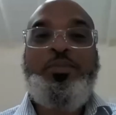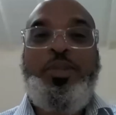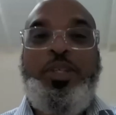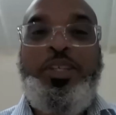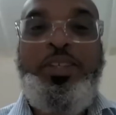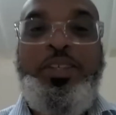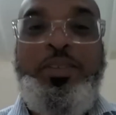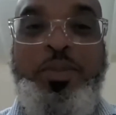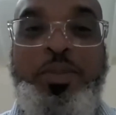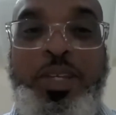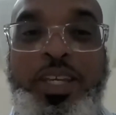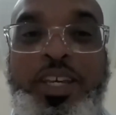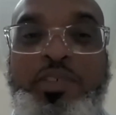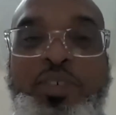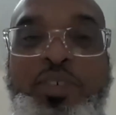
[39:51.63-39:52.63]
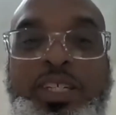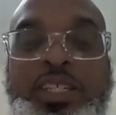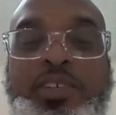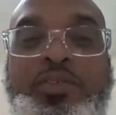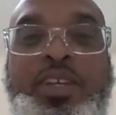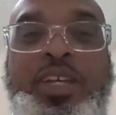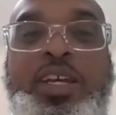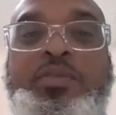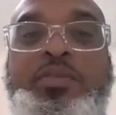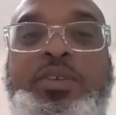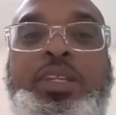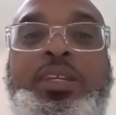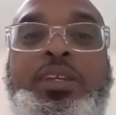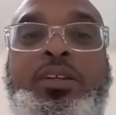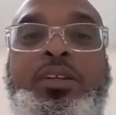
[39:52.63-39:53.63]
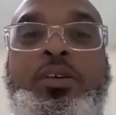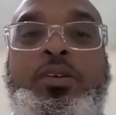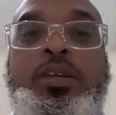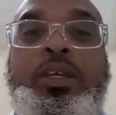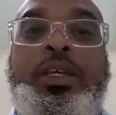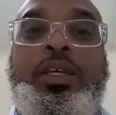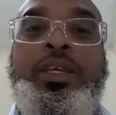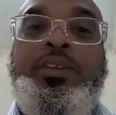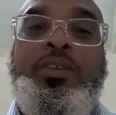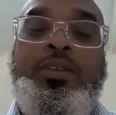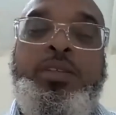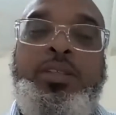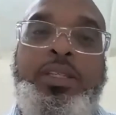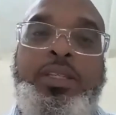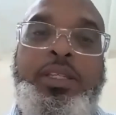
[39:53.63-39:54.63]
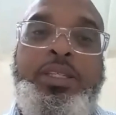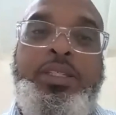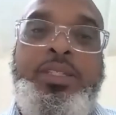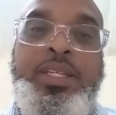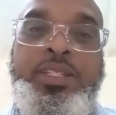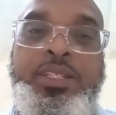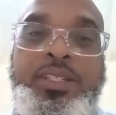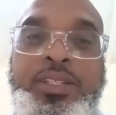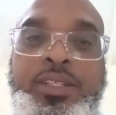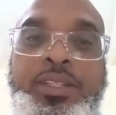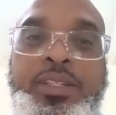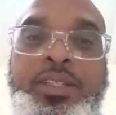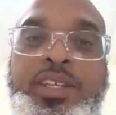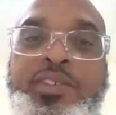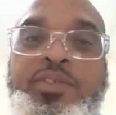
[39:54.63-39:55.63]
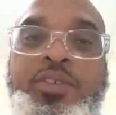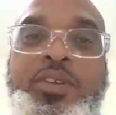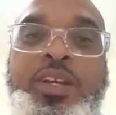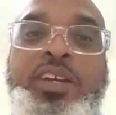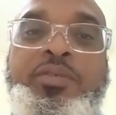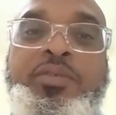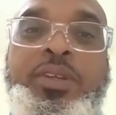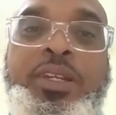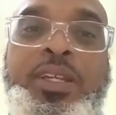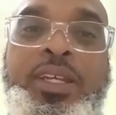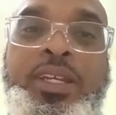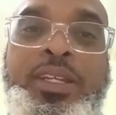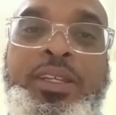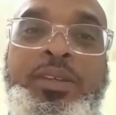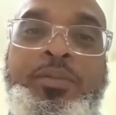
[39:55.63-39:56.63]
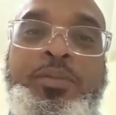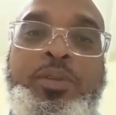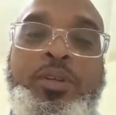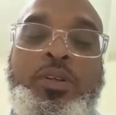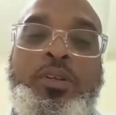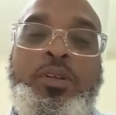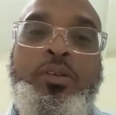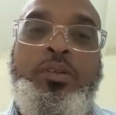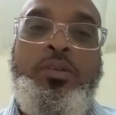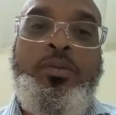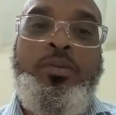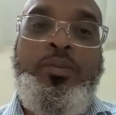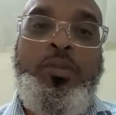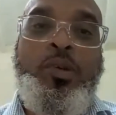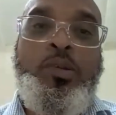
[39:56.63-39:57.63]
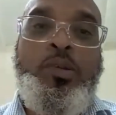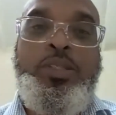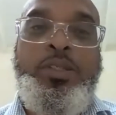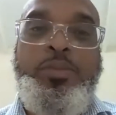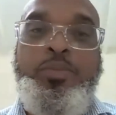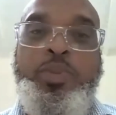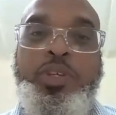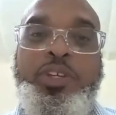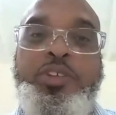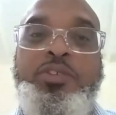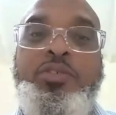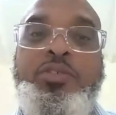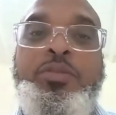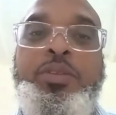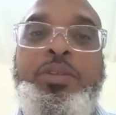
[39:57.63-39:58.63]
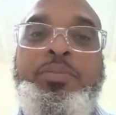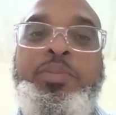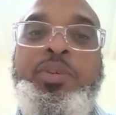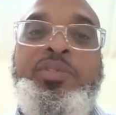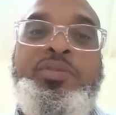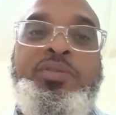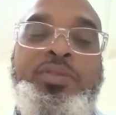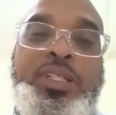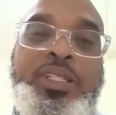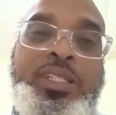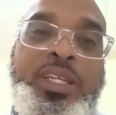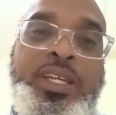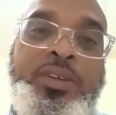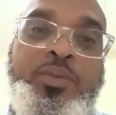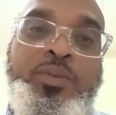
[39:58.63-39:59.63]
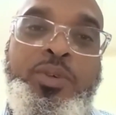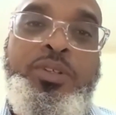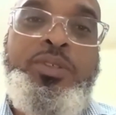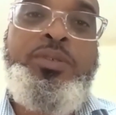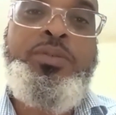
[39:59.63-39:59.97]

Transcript: my advice, if you have any, essentially, if you're having any constant pain throughout the month that's getting worse